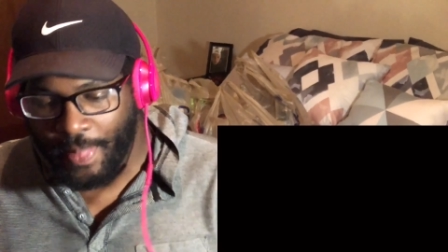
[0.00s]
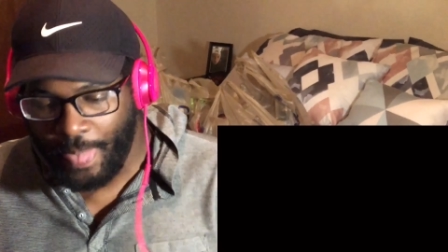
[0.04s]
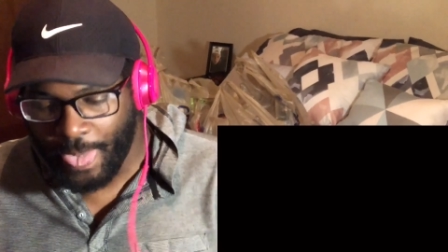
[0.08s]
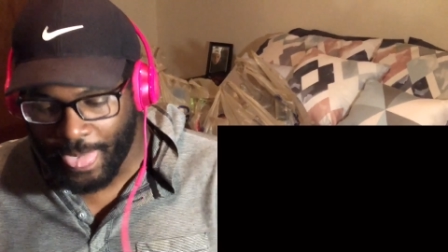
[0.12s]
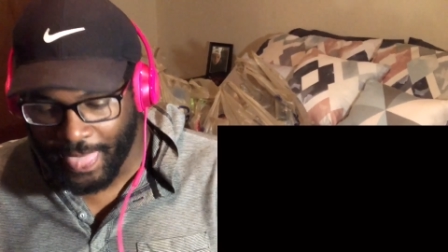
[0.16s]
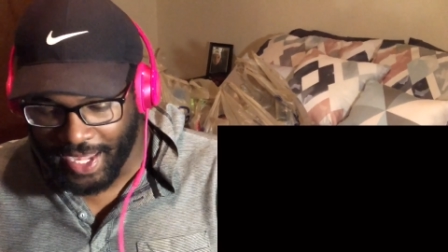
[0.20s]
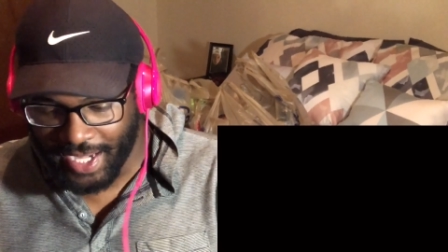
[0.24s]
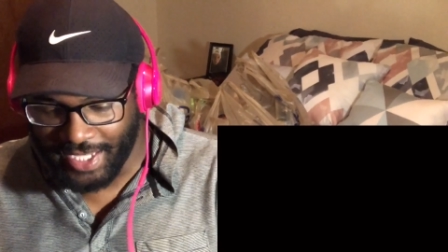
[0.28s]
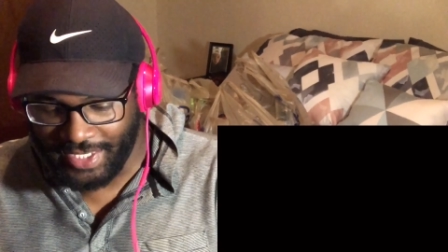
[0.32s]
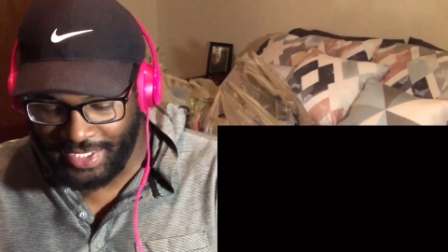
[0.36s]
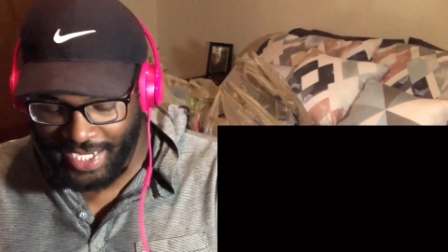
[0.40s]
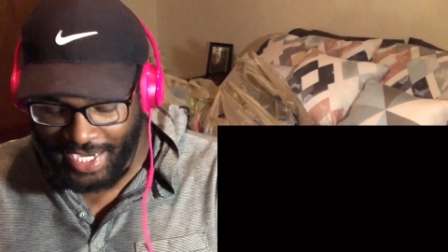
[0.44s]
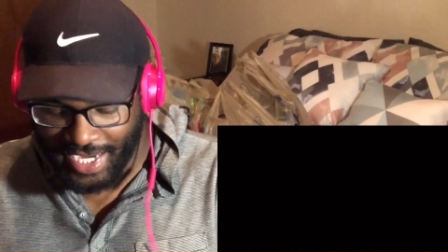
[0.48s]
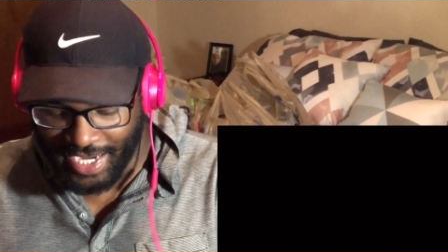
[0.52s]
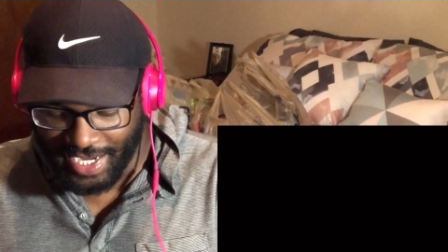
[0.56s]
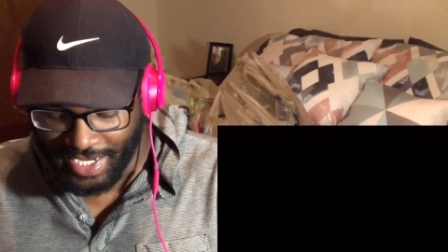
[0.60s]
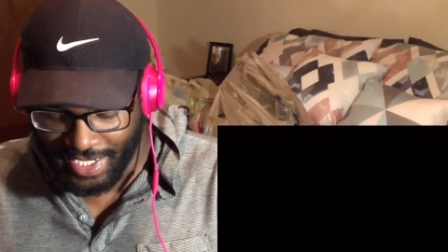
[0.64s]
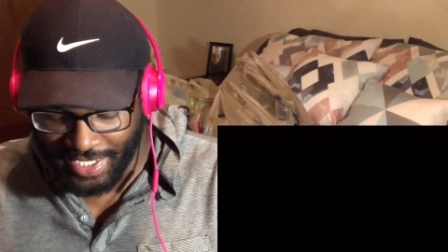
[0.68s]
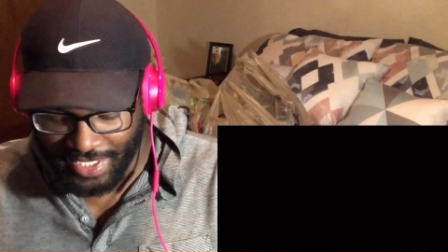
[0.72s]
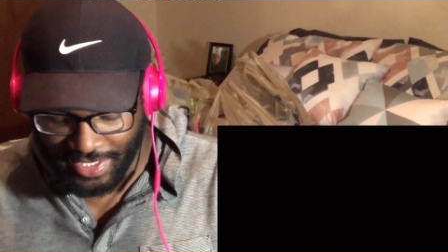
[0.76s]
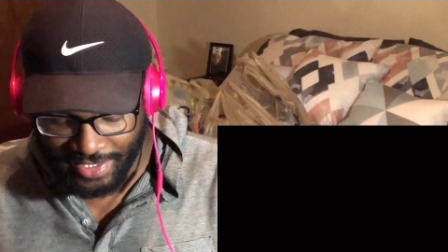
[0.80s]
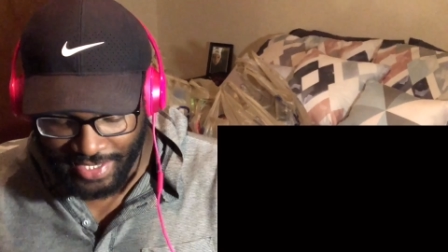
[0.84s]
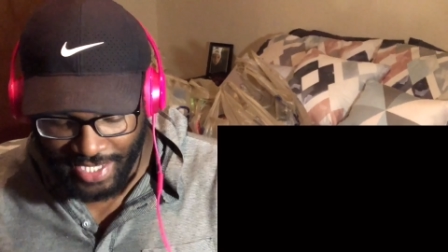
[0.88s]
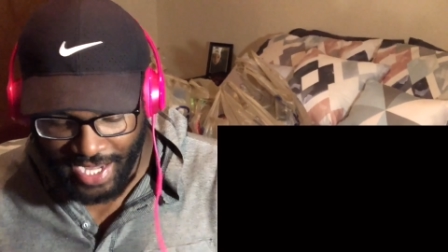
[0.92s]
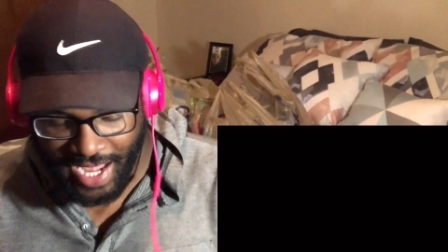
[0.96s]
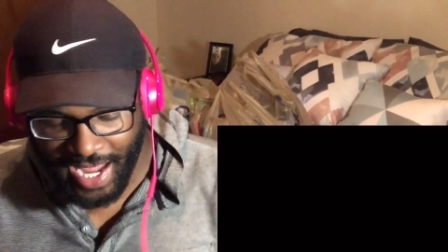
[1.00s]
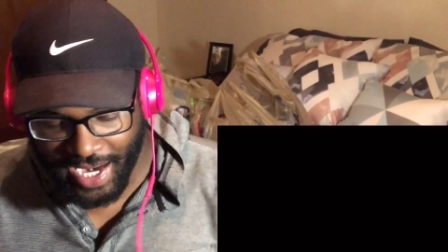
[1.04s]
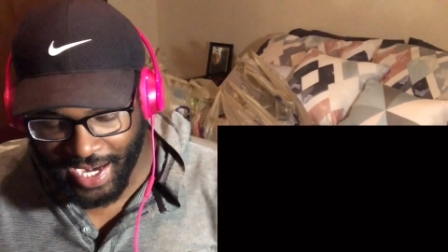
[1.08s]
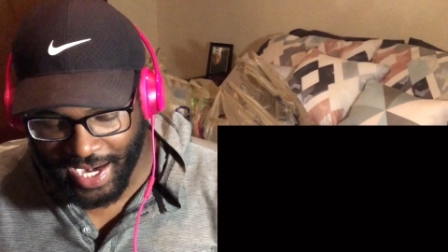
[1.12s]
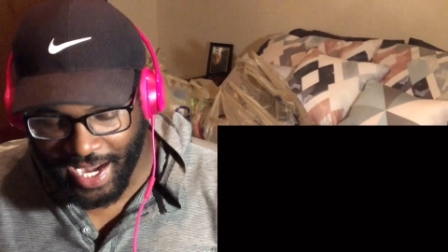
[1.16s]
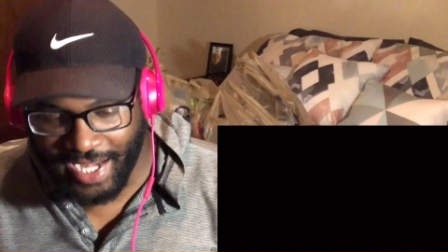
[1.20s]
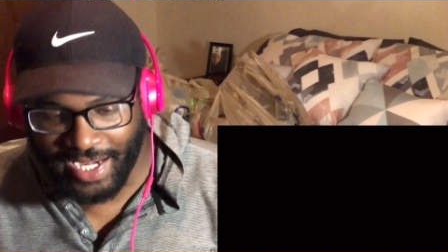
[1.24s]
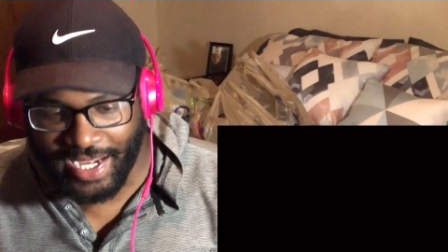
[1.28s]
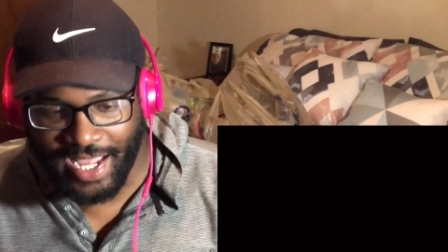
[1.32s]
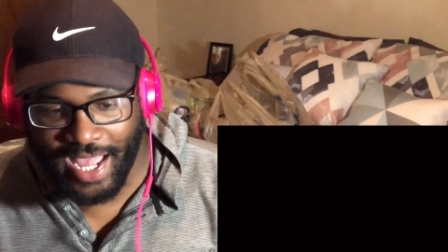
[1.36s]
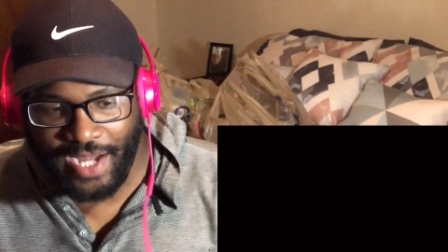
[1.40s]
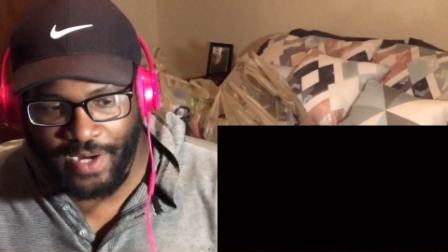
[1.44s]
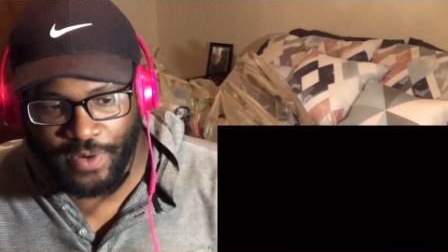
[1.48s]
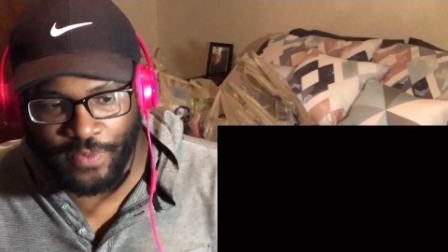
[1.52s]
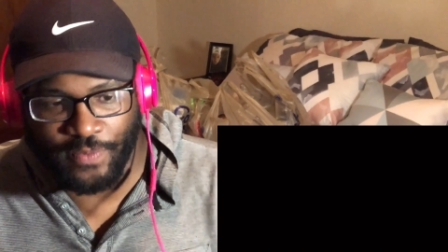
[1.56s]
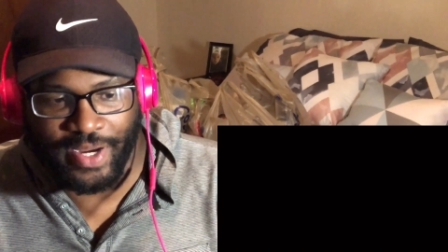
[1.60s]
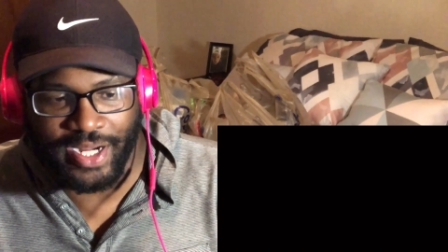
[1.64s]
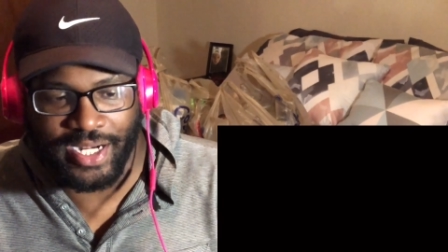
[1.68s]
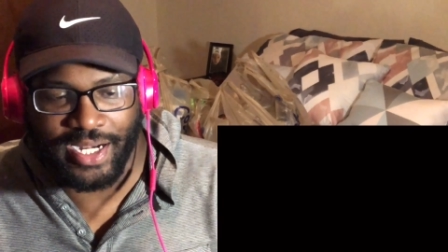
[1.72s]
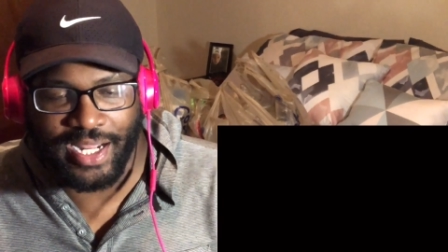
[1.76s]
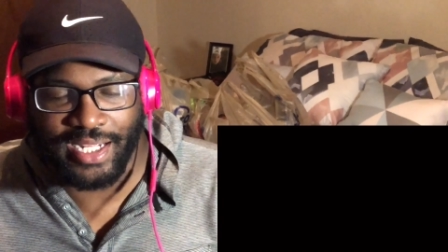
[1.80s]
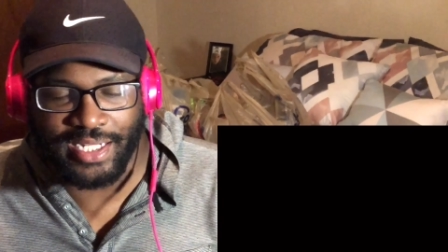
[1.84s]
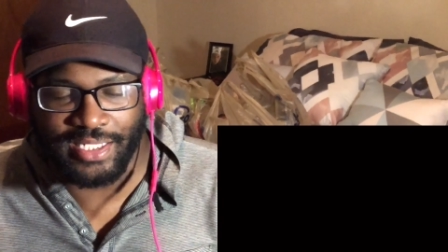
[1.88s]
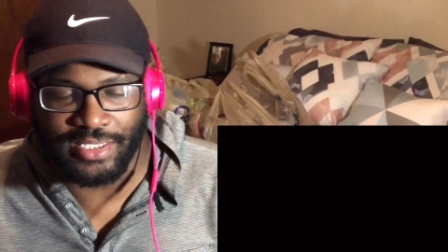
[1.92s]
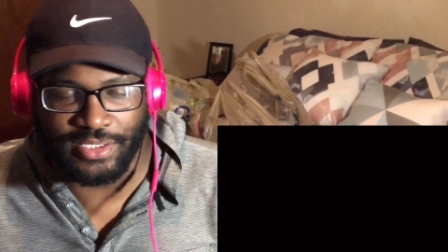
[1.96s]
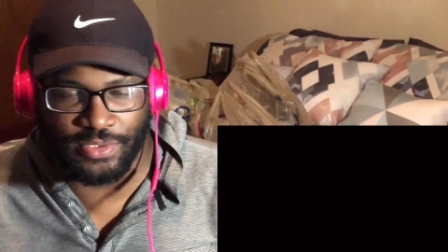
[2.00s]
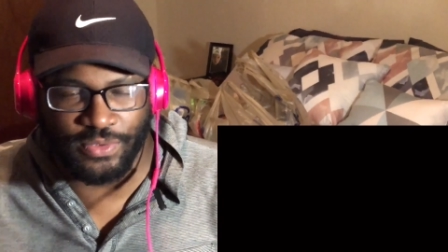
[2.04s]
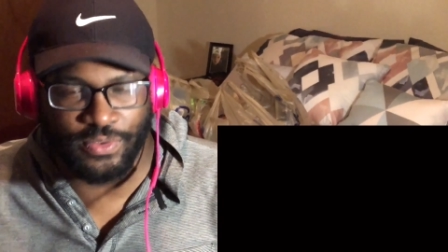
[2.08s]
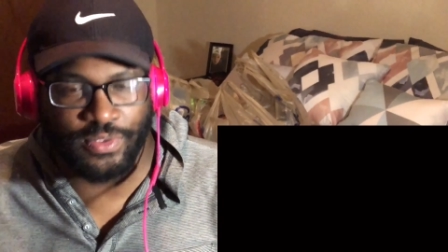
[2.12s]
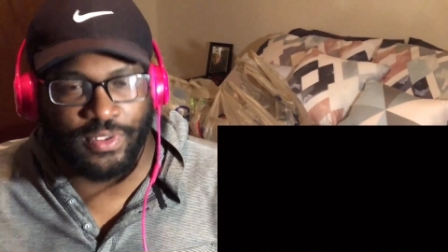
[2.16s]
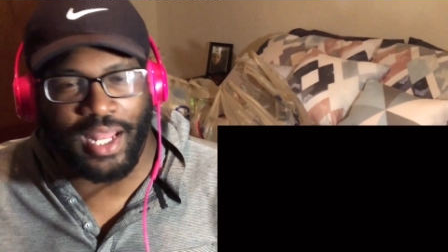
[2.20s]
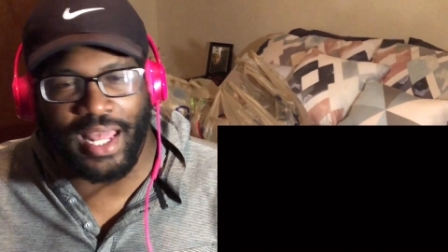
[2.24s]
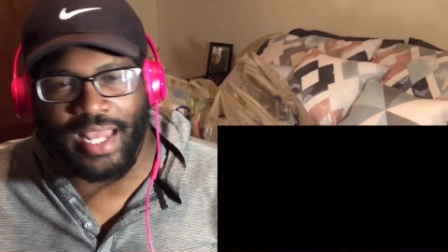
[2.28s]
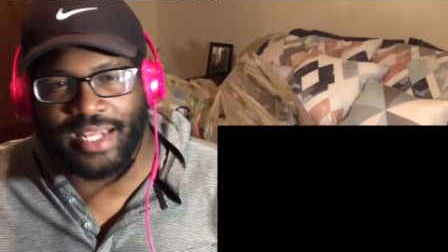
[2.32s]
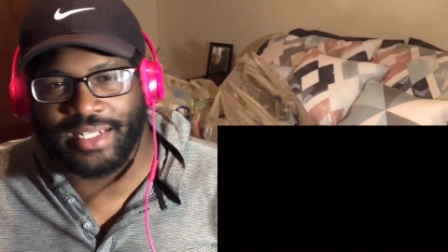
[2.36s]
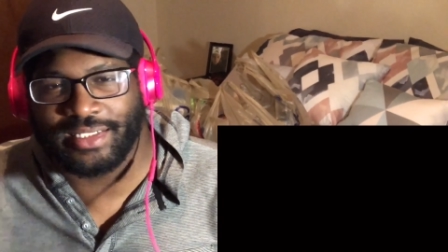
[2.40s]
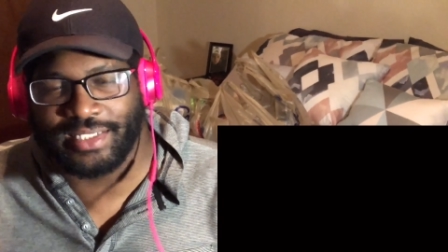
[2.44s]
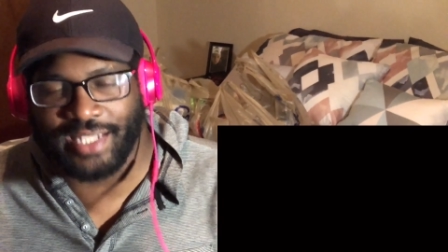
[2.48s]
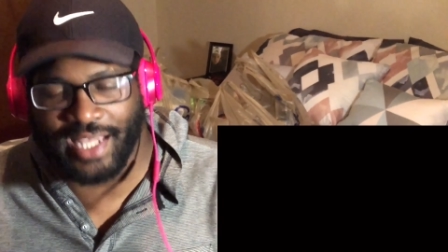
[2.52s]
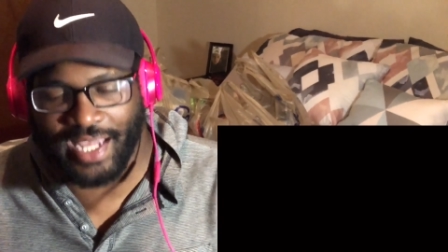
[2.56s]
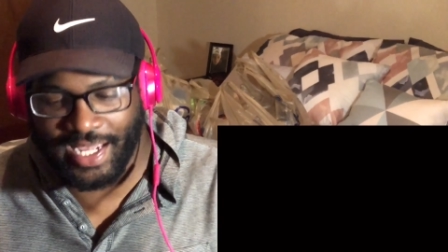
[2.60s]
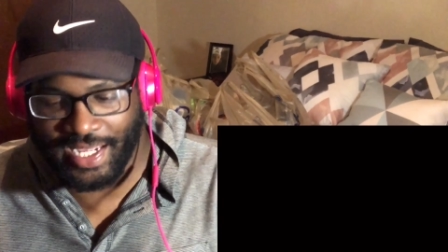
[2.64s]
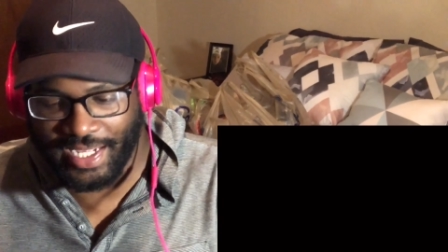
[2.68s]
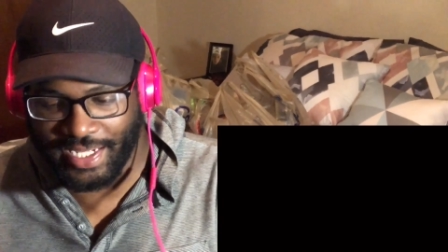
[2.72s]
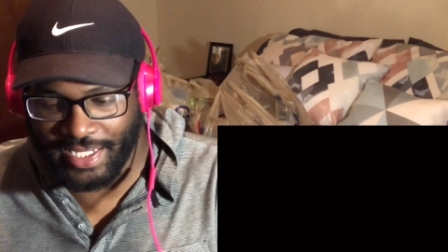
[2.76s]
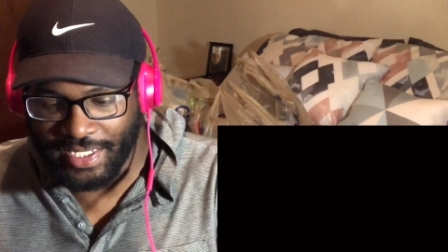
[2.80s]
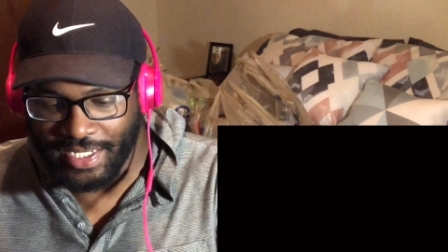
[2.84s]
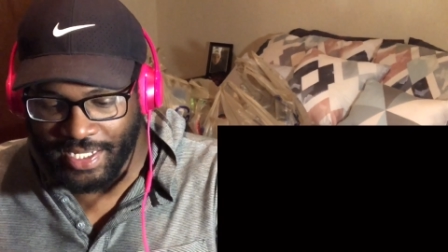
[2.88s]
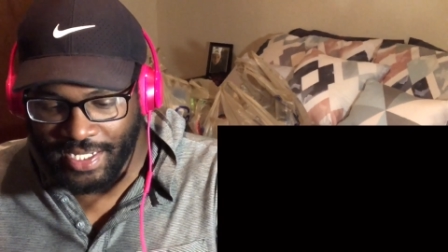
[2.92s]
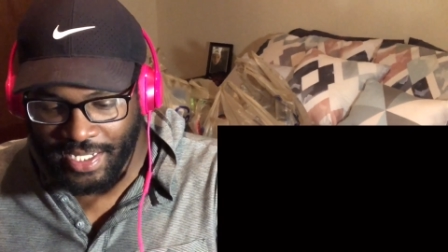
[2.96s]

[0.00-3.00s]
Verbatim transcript: And then I like how the way they do like they